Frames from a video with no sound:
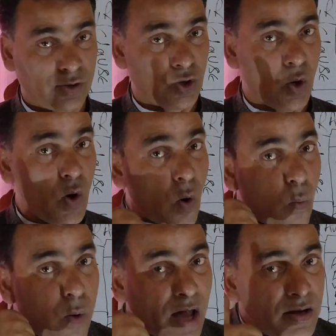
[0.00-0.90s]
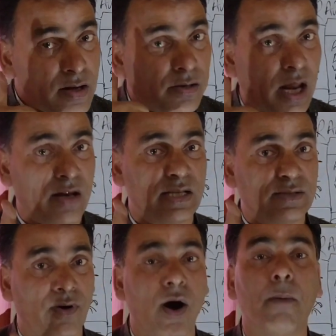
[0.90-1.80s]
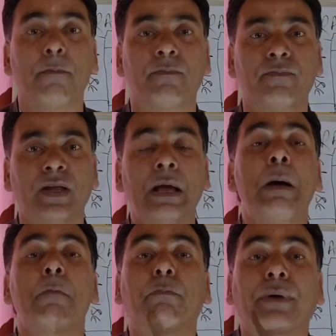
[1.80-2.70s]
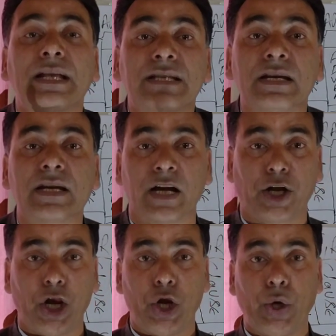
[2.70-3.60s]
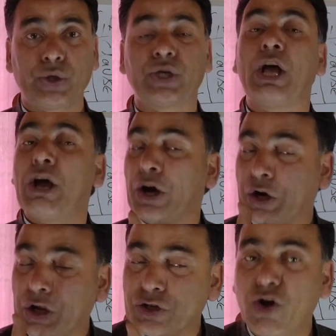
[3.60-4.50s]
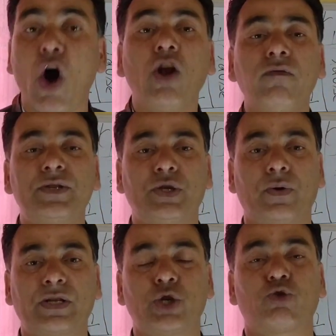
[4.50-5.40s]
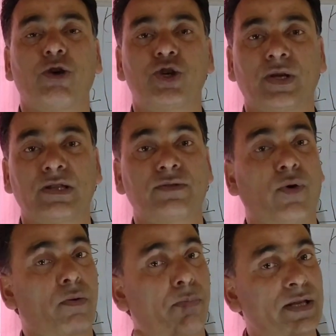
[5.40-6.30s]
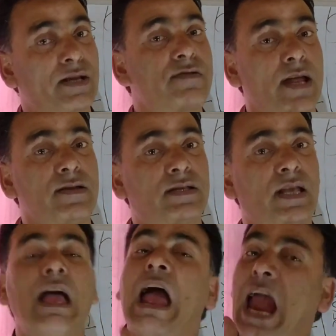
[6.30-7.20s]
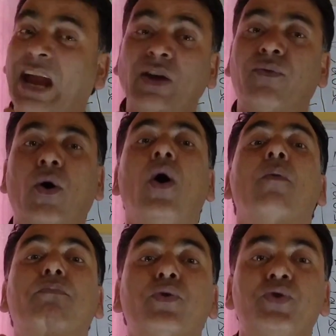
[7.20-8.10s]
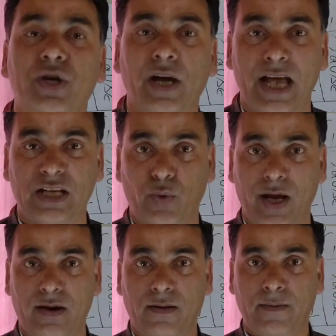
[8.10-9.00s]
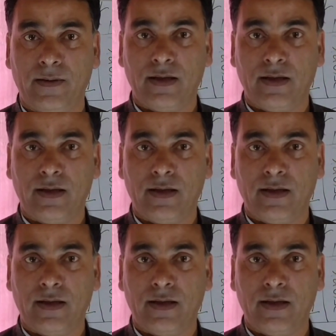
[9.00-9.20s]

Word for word: So one tense form, present continuous resolves your situations for present tense and for future as well.